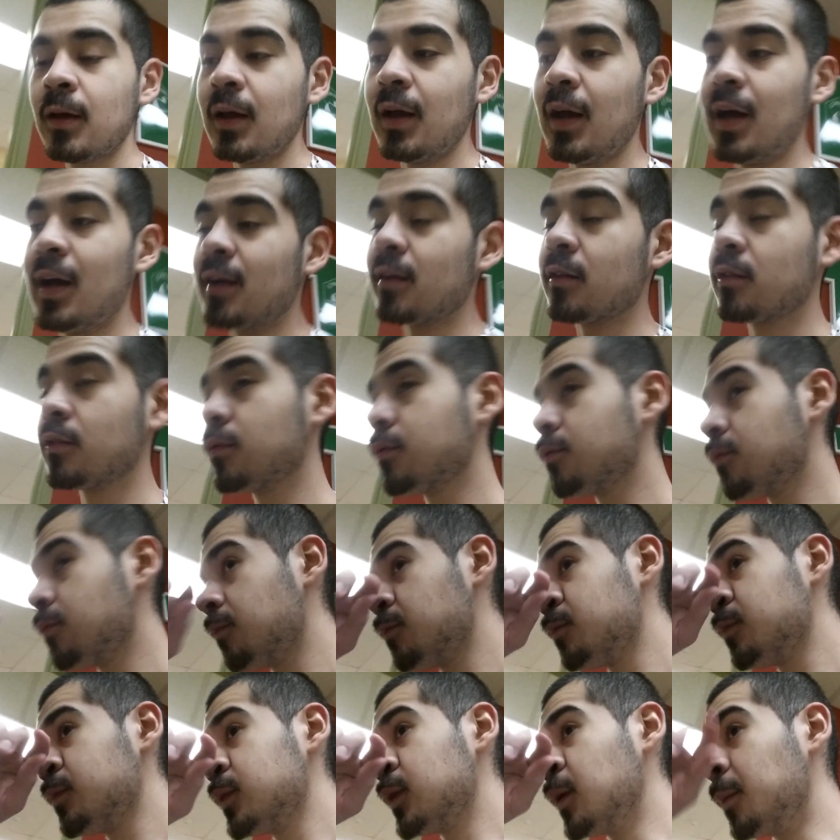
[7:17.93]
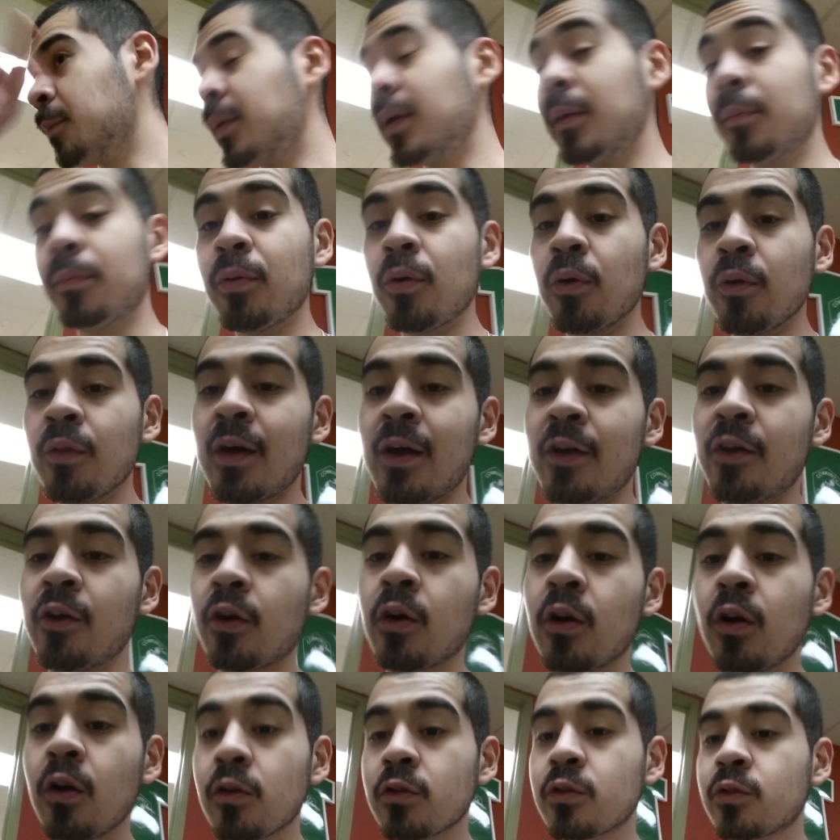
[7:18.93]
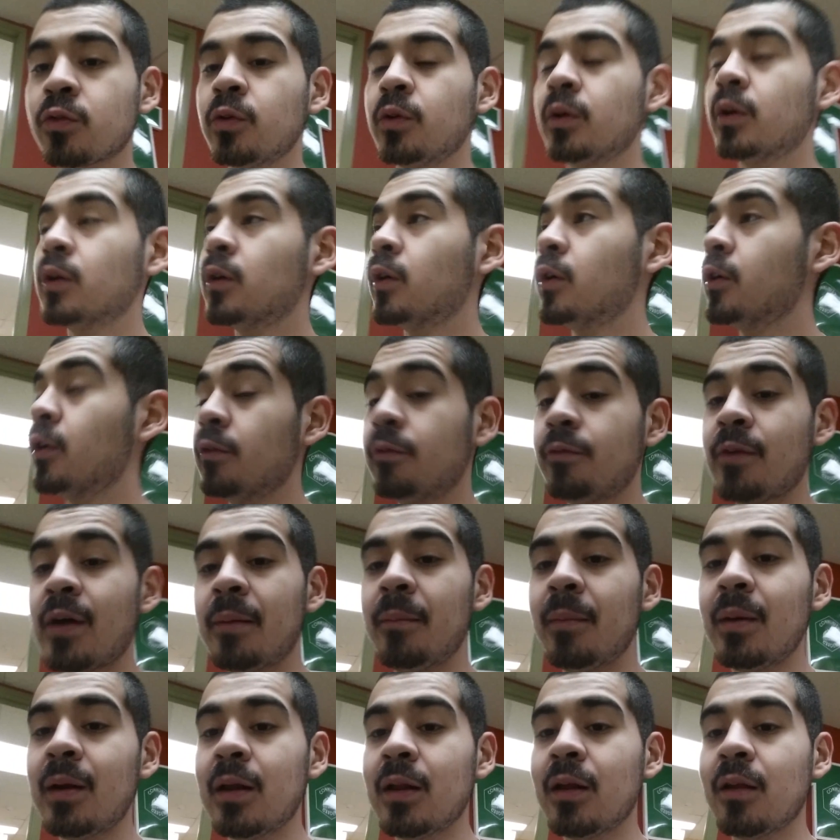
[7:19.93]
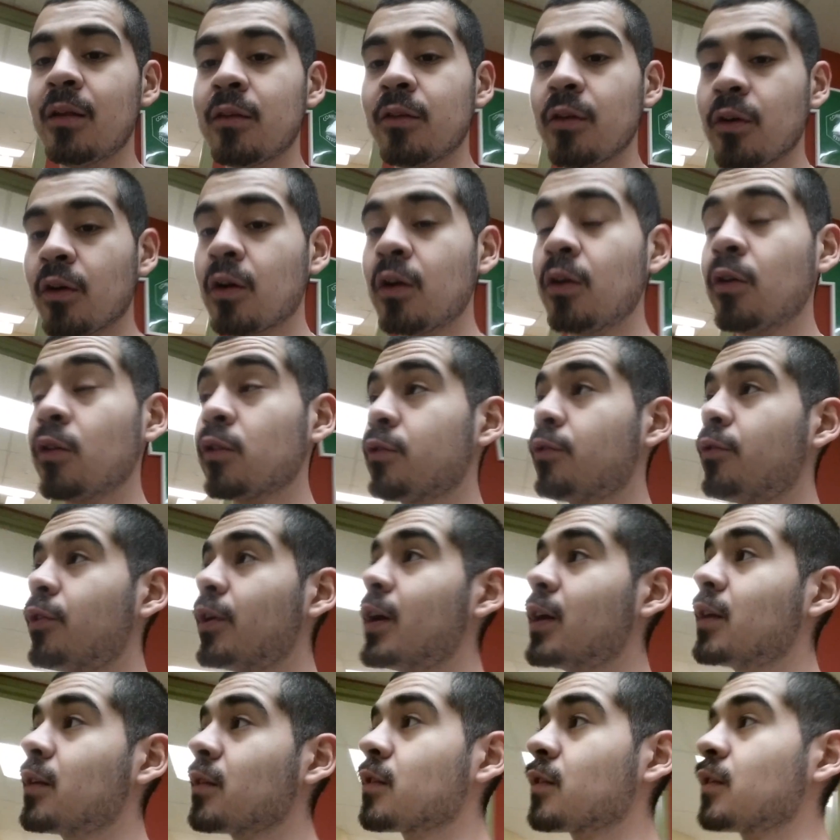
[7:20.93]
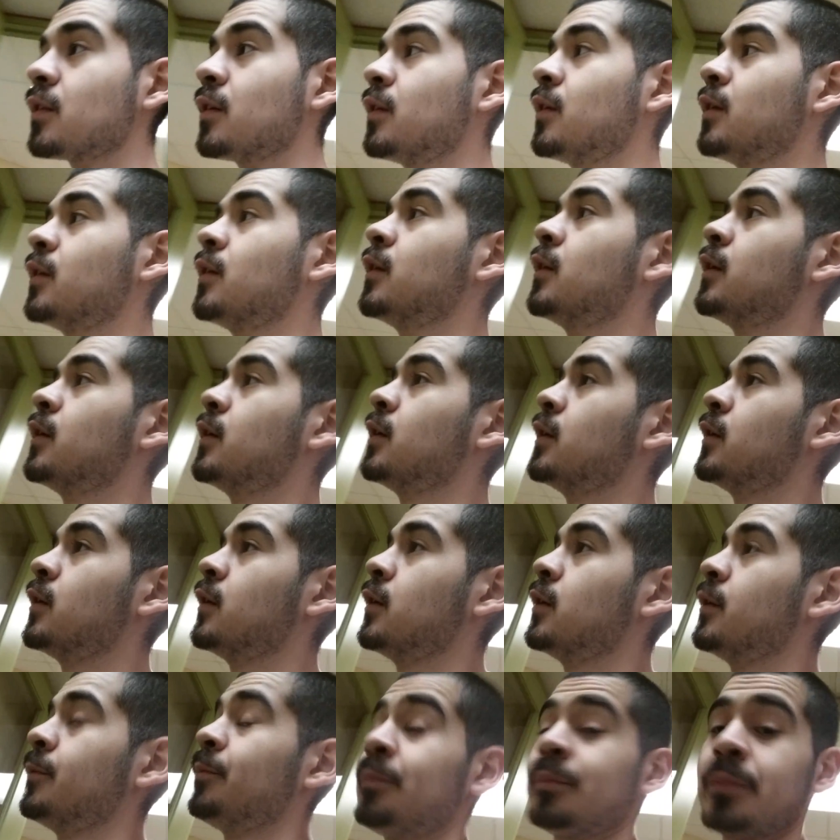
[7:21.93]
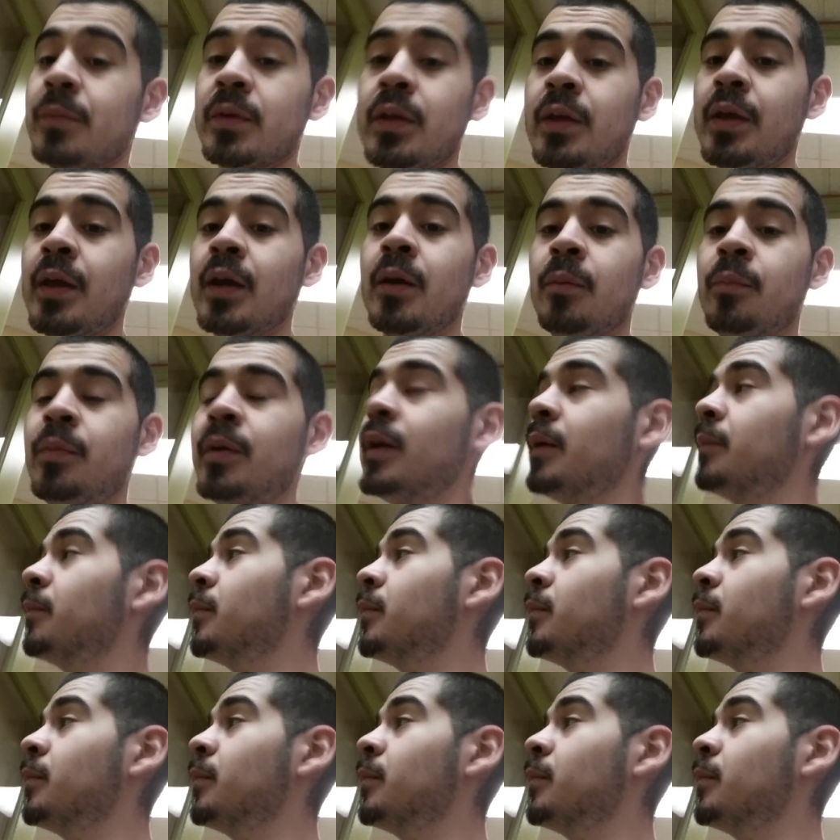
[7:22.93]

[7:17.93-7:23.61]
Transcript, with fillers: ask the people that you're close to, you know, your families, your close friends. Yeah, pretty